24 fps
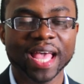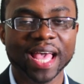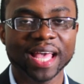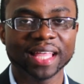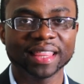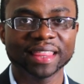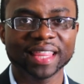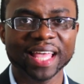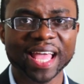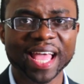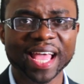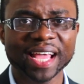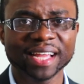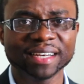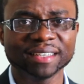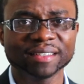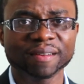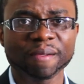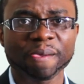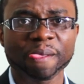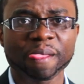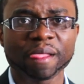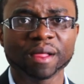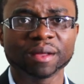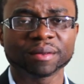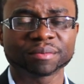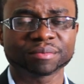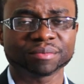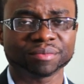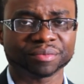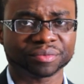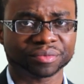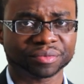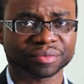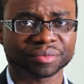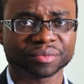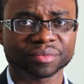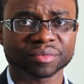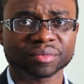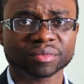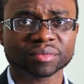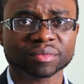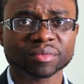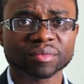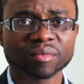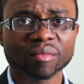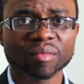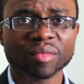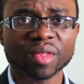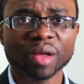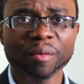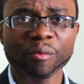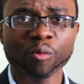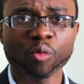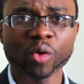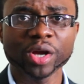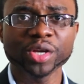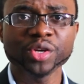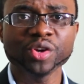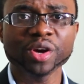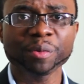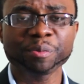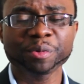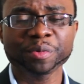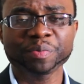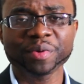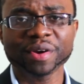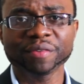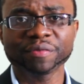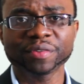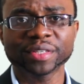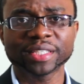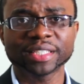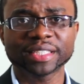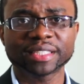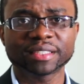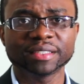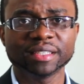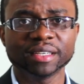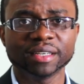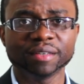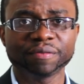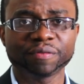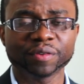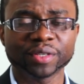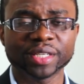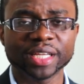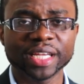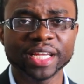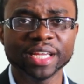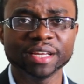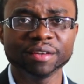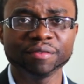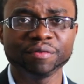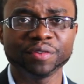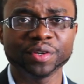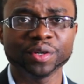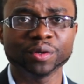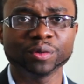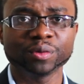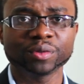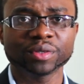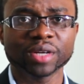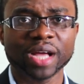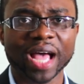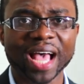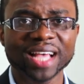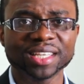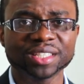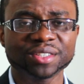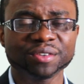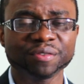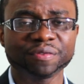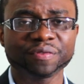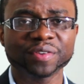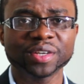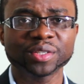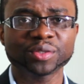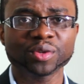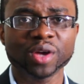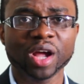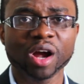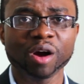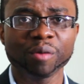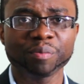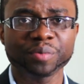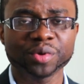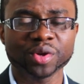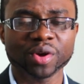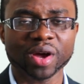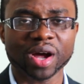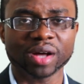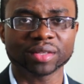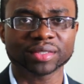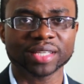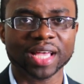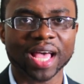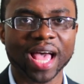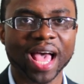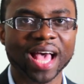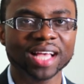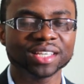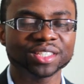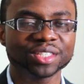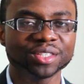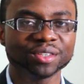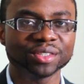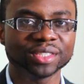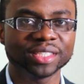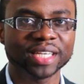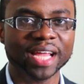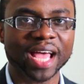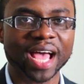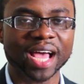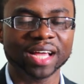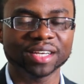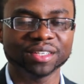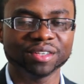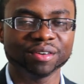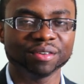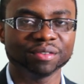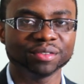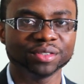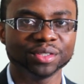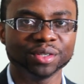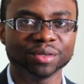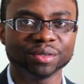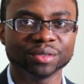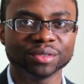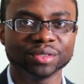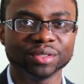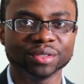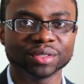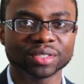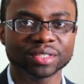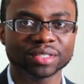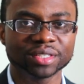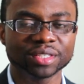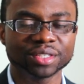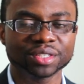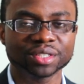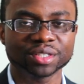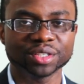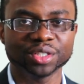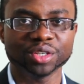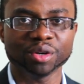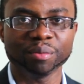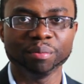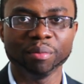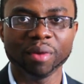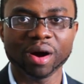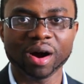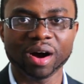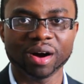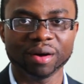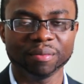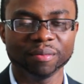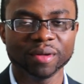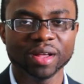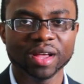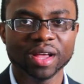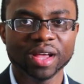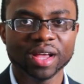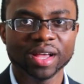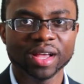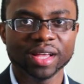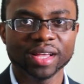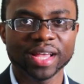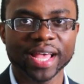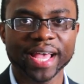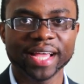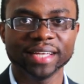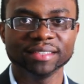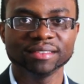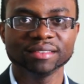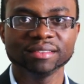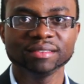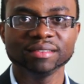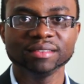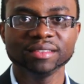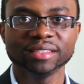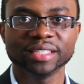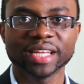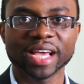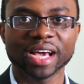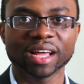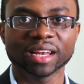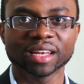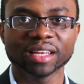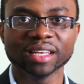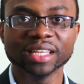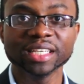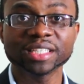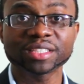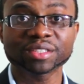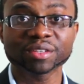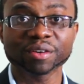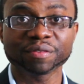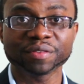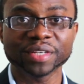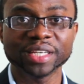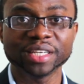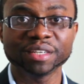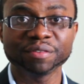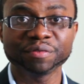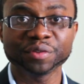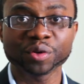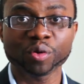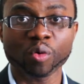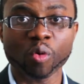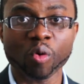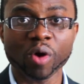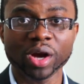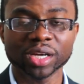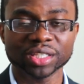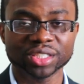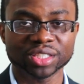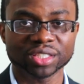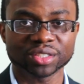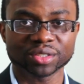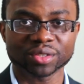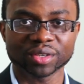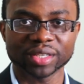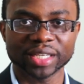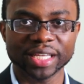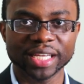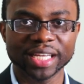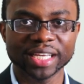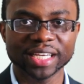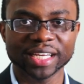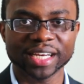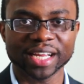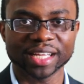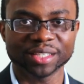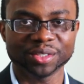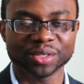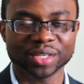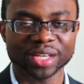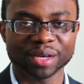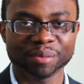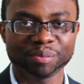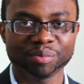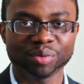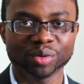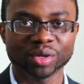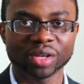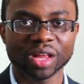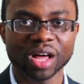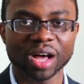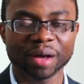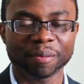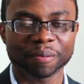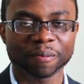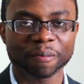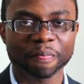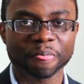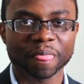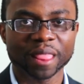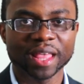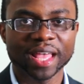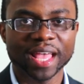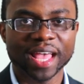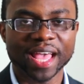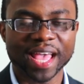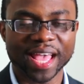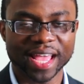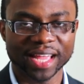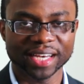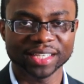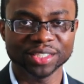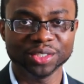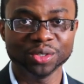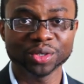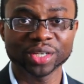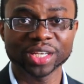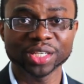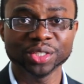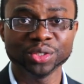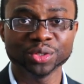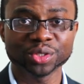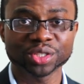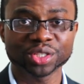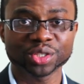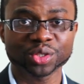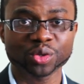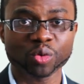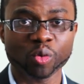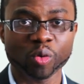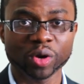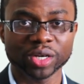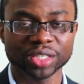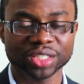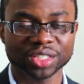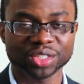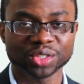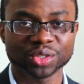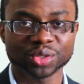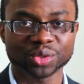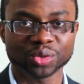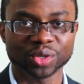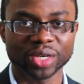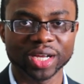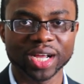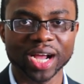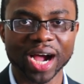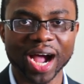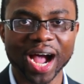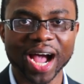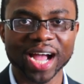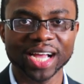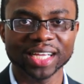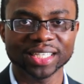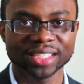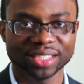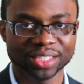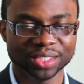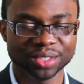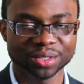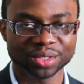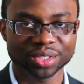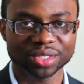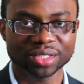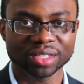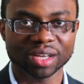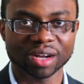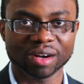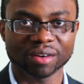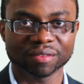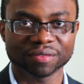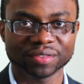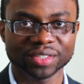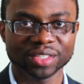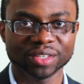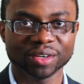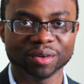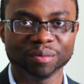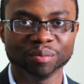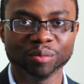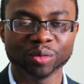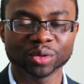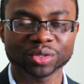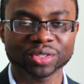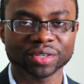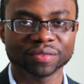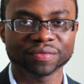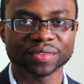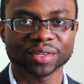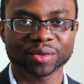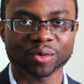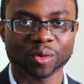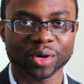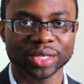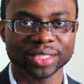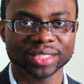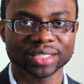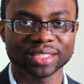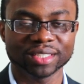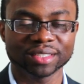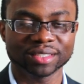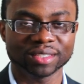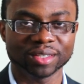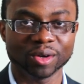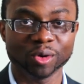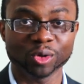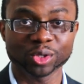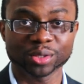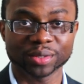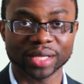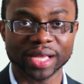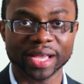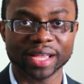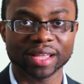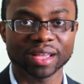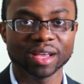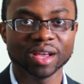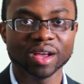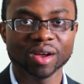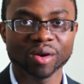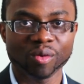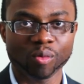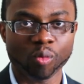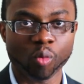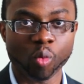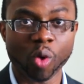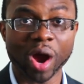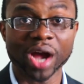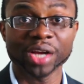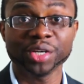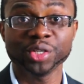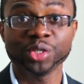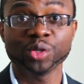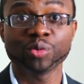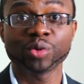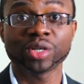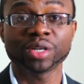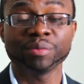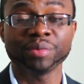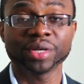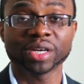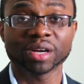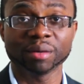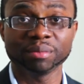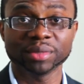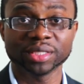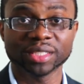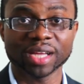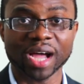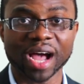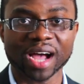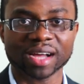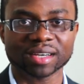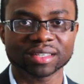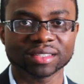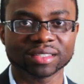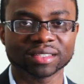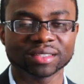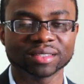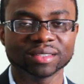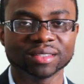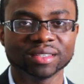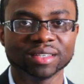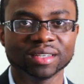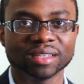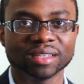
And then when you're preparing for the interview, ask your friend to help you out. Ask your dad, your sister, your mom. And there are a list of interview questions on the internet you can pull up. And you can use these questions to guide yourself. You know, most of the questions goes like, why do you want to become a doctor?